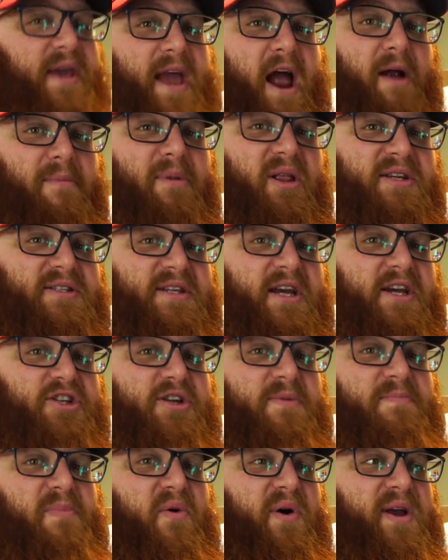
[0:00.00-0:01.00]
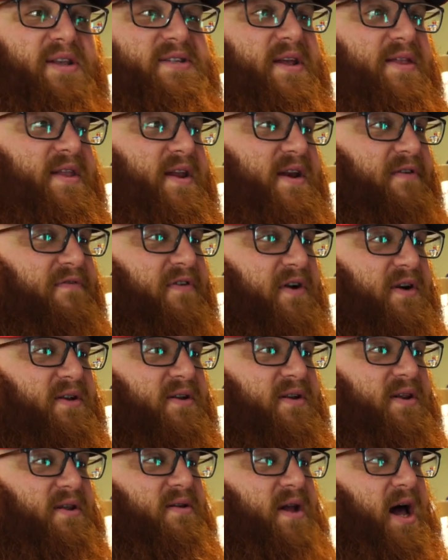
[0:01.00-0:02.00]
the caramelization points and the different
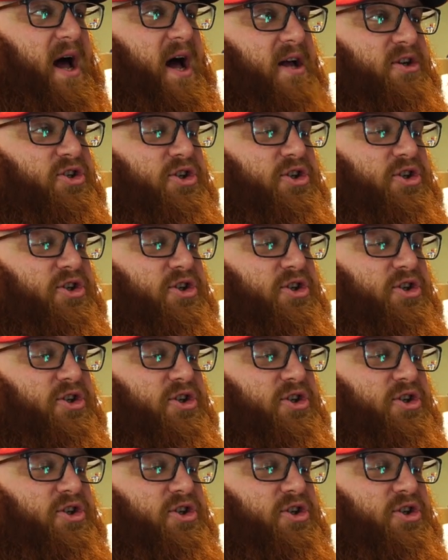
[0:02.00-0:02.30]
uh,